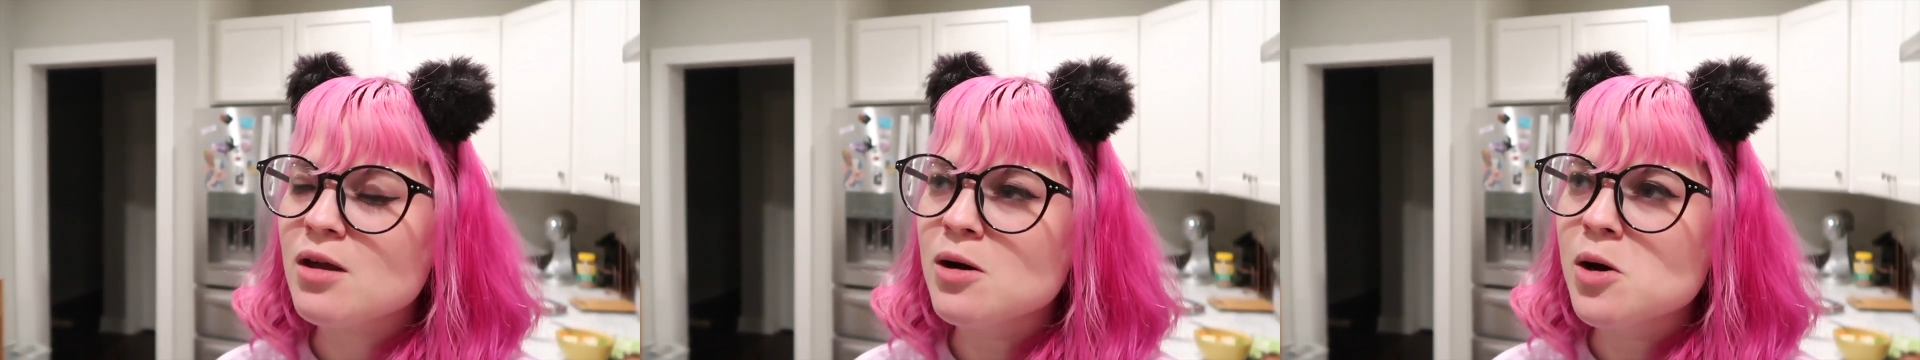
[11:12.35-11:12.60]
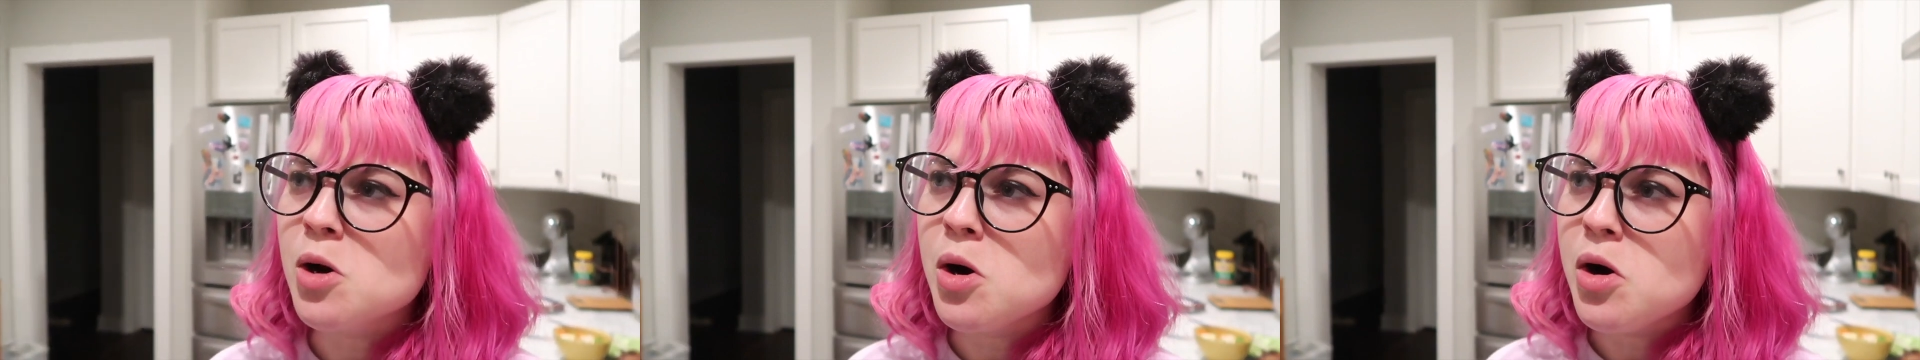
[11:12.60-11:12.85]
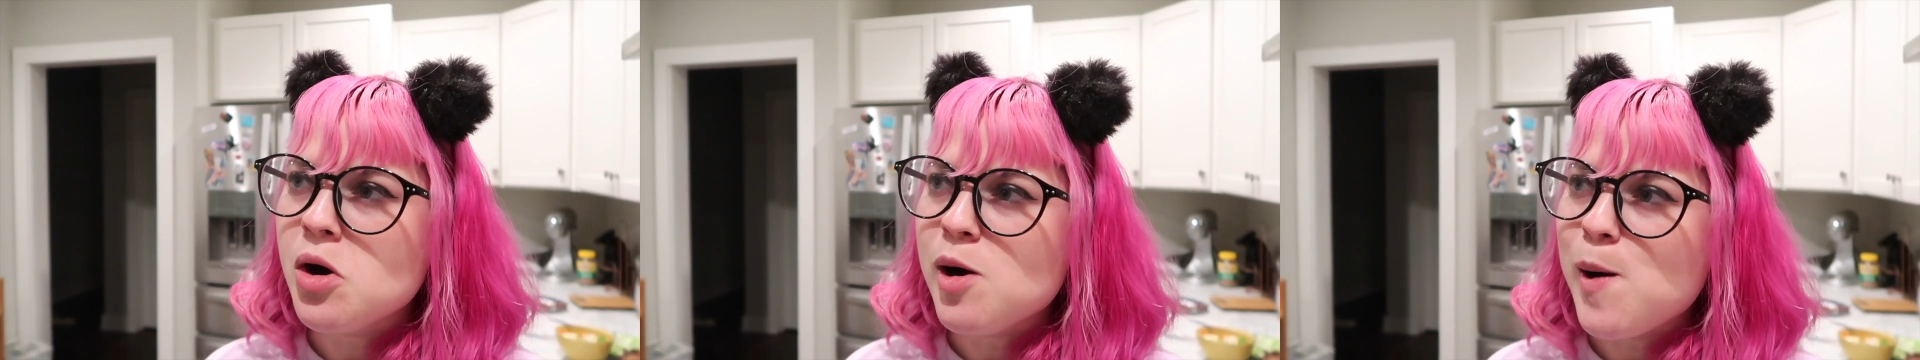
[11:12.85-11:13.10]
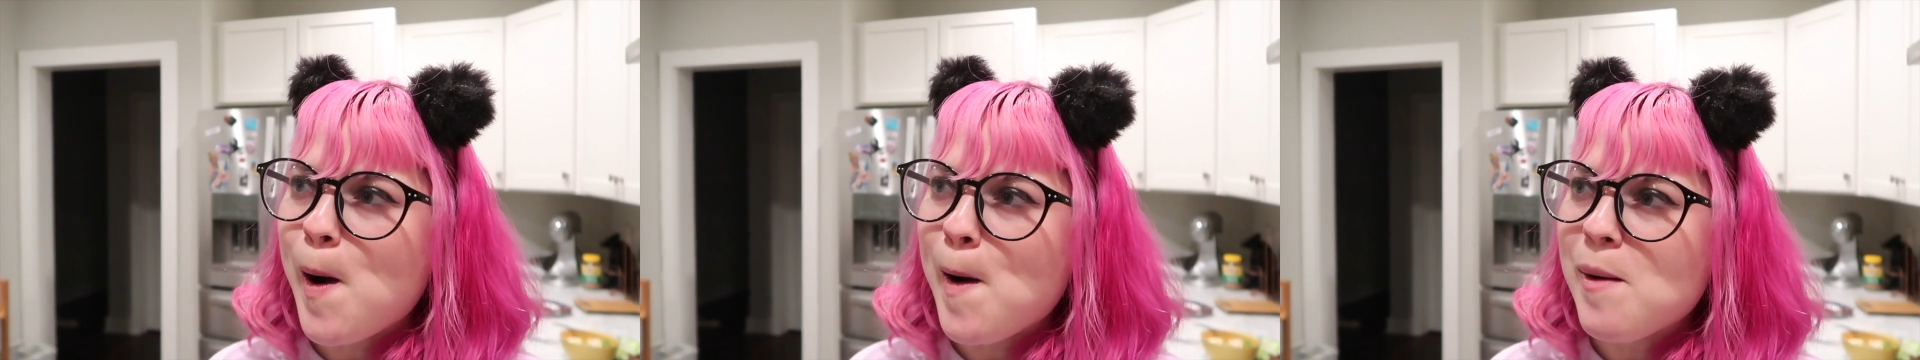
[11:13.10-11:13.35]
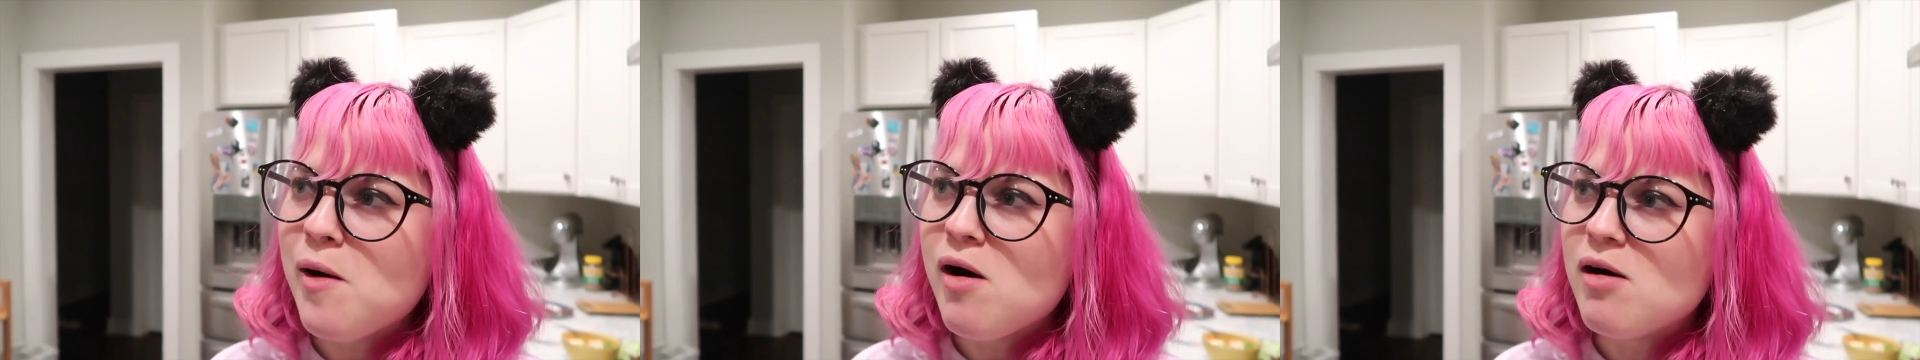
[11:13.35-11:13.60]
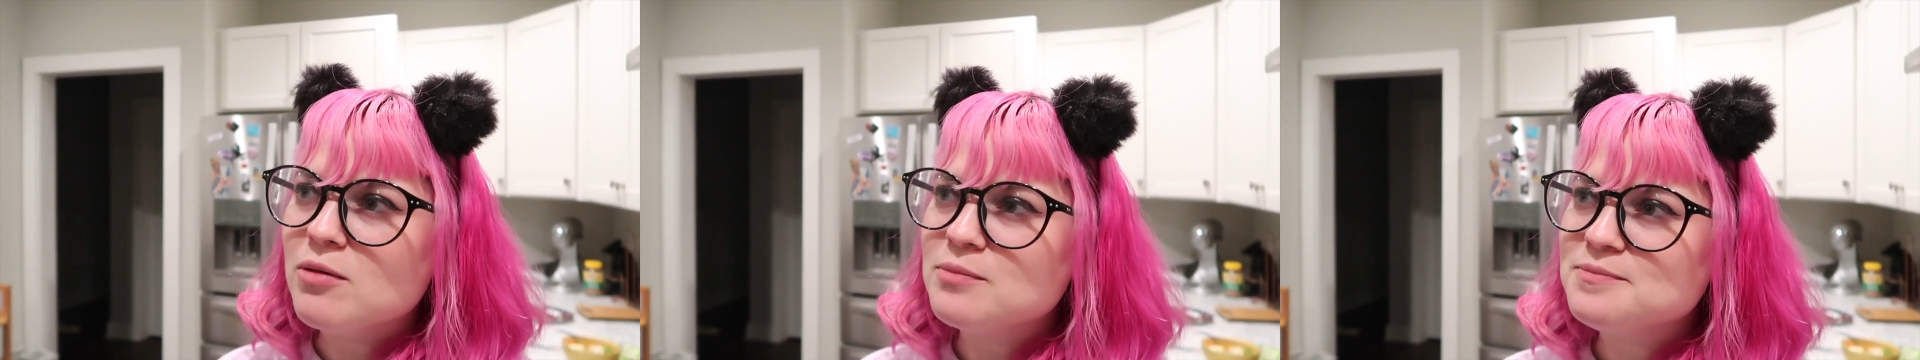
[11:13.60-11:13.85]
calls that
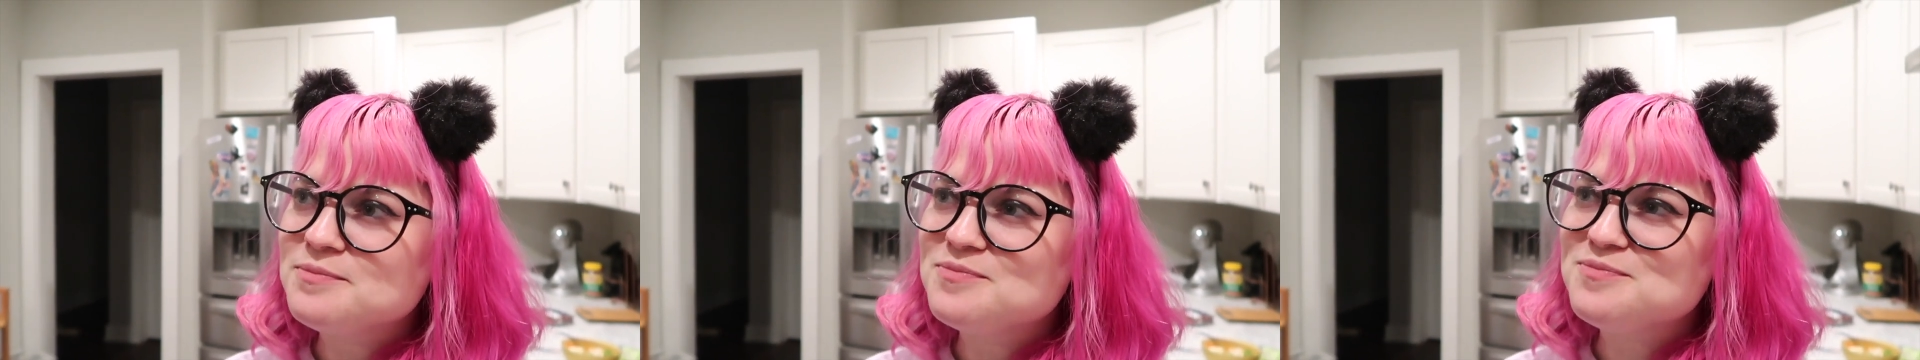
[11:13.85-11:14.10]
unpacking.